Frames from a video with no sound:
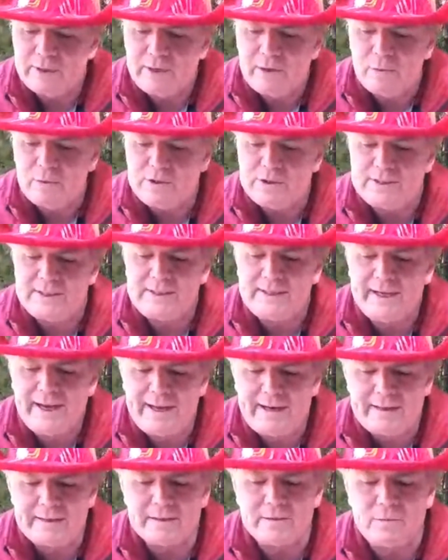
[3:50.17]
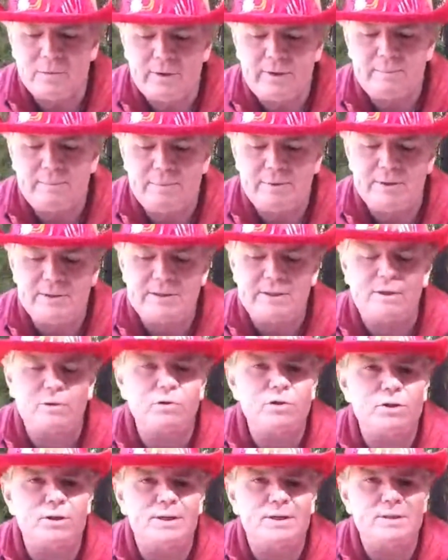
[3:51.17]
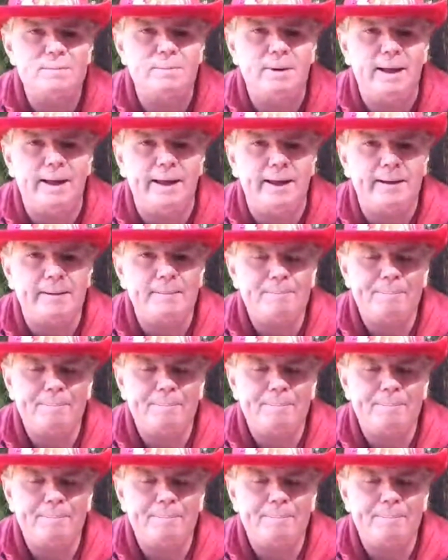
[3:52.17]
which is in character with the person he or she is playing.